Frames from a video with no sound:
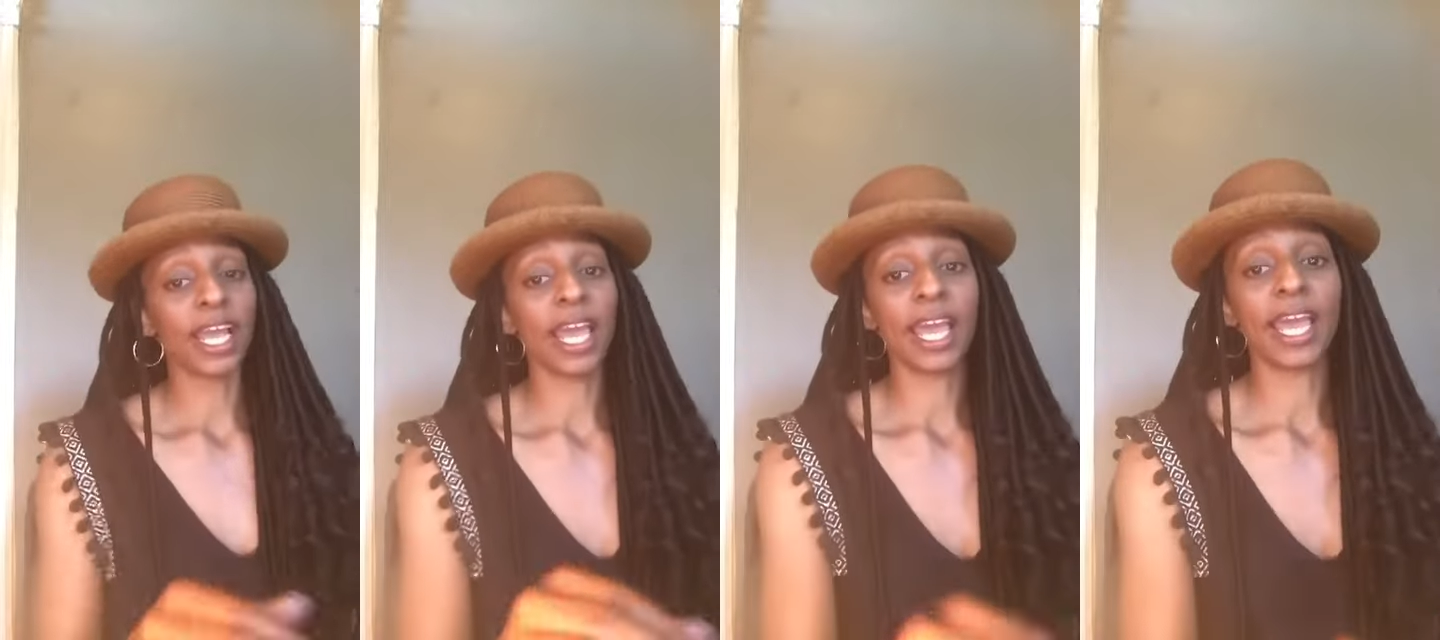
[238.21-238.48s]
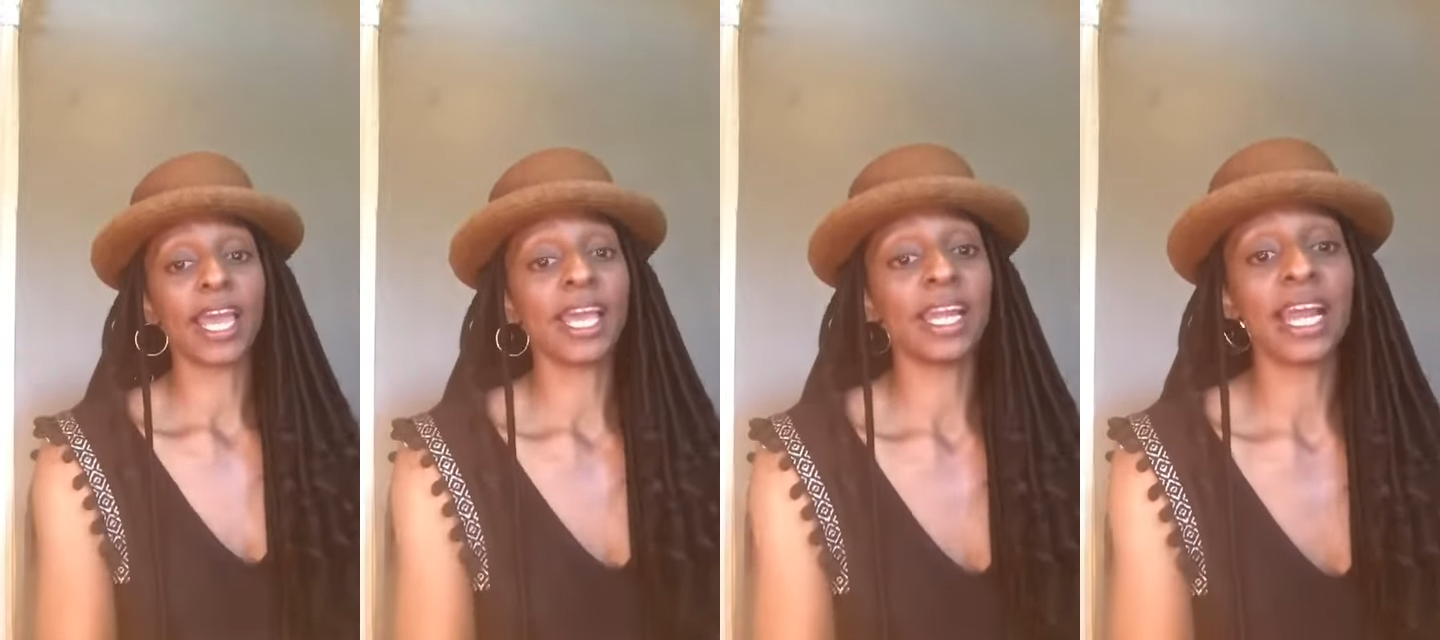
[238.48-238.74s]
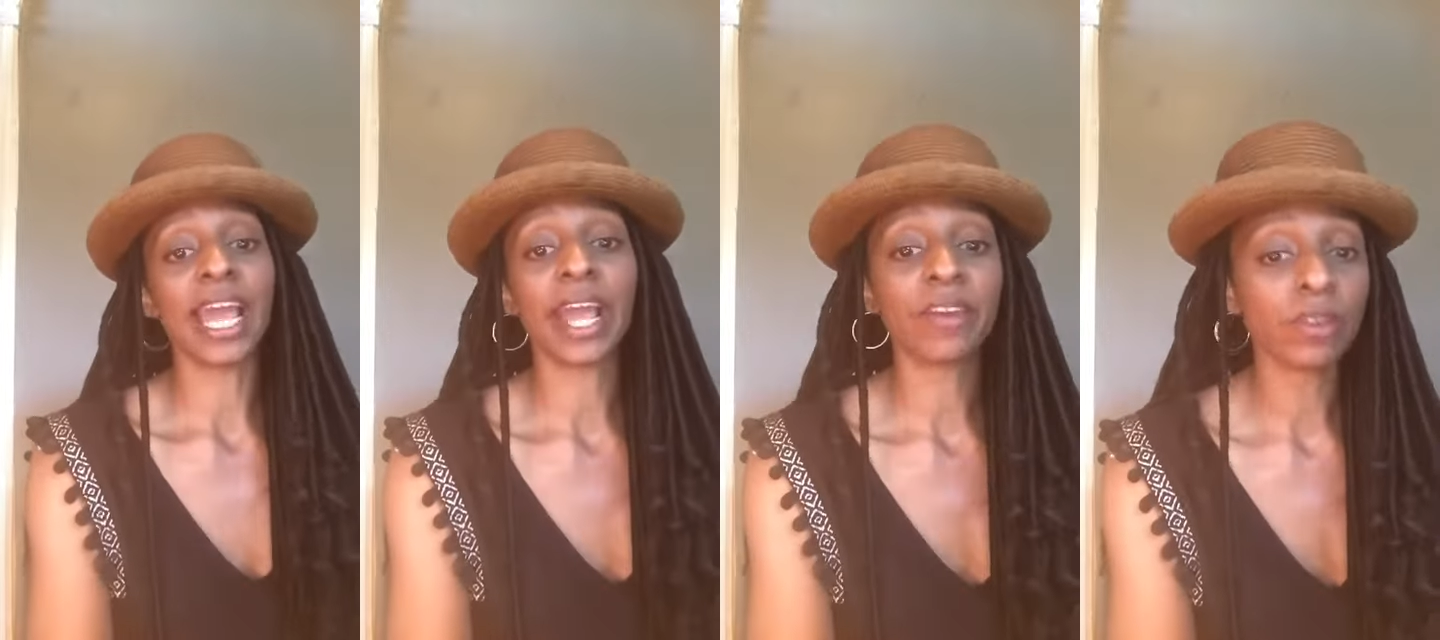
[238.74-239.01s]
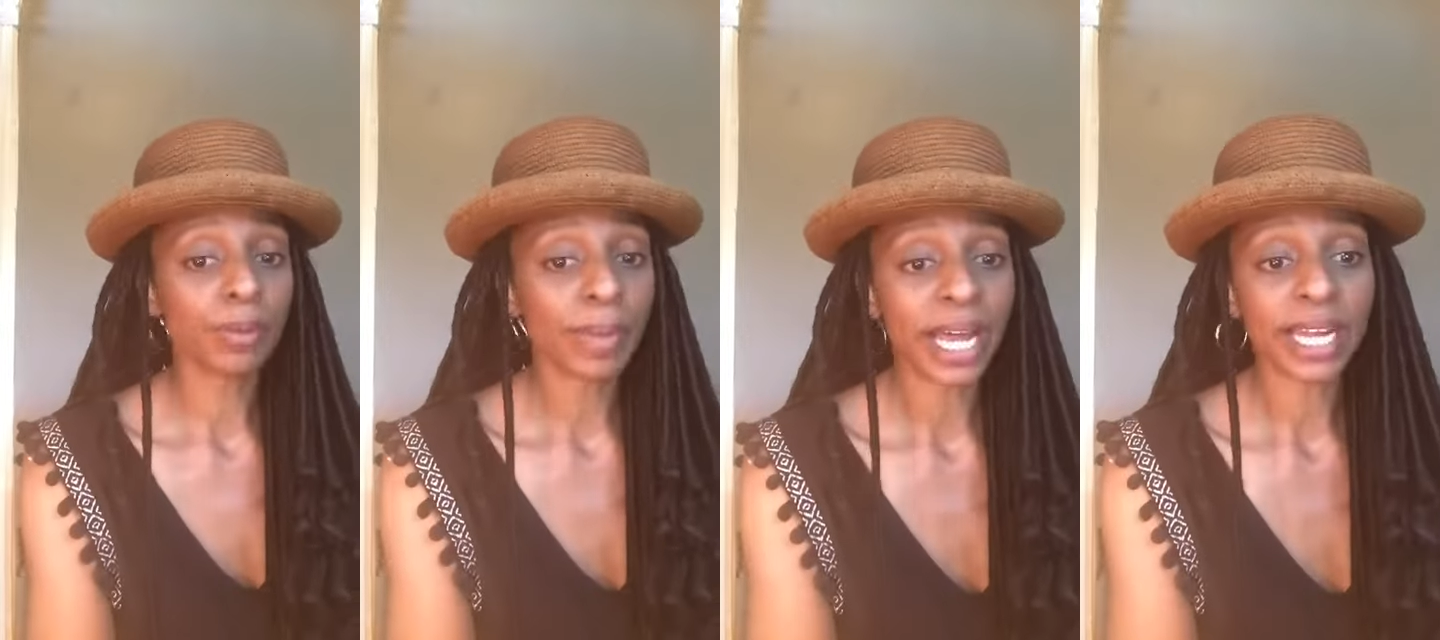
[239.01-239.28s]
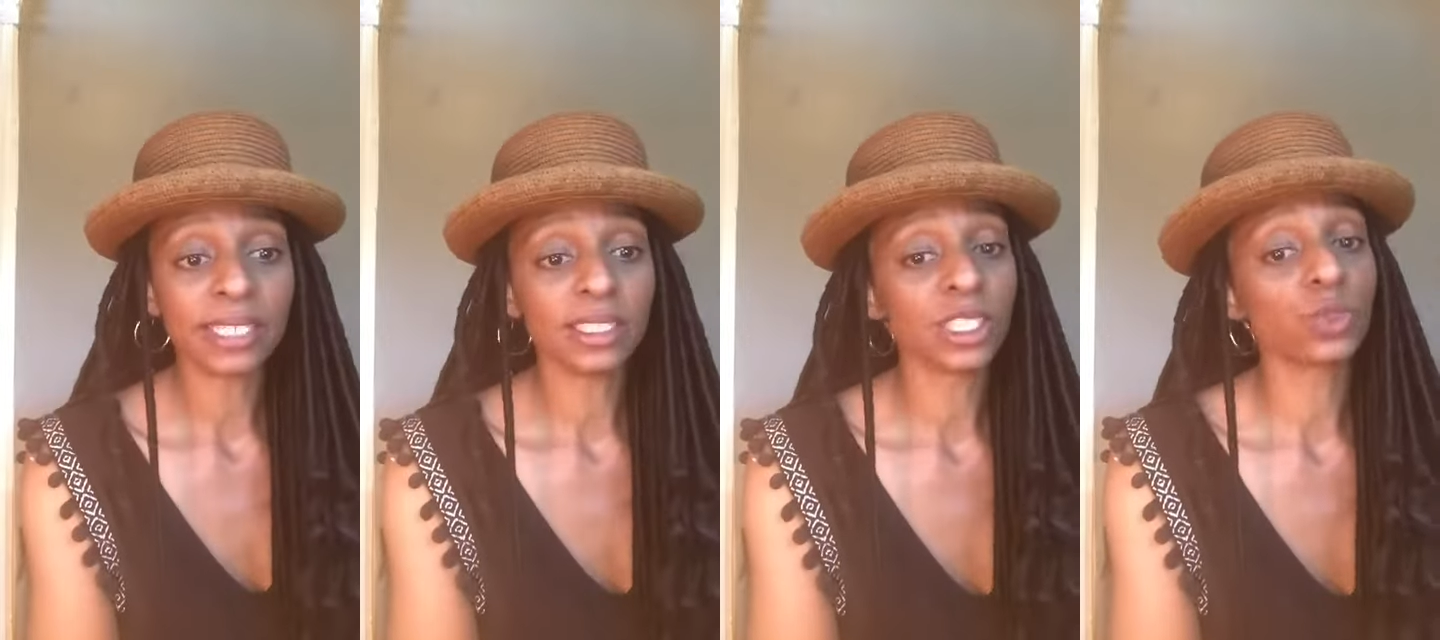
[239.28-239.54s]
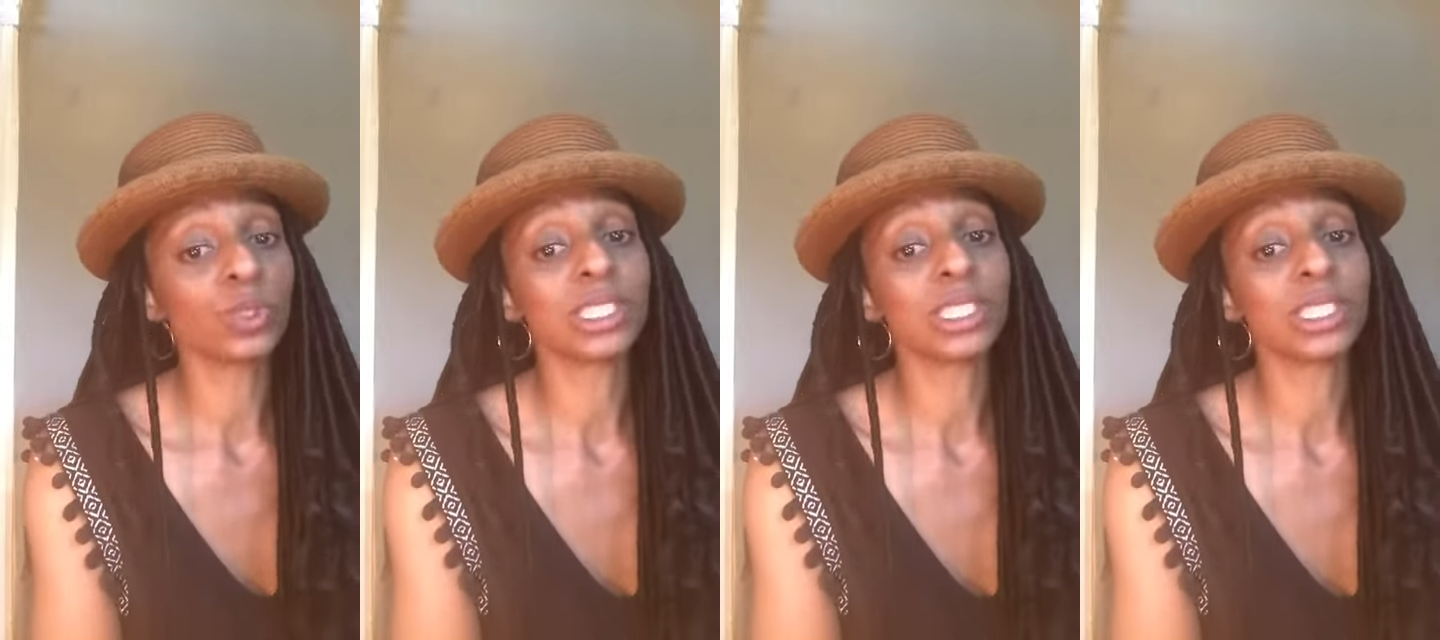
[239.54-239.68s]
and everybody just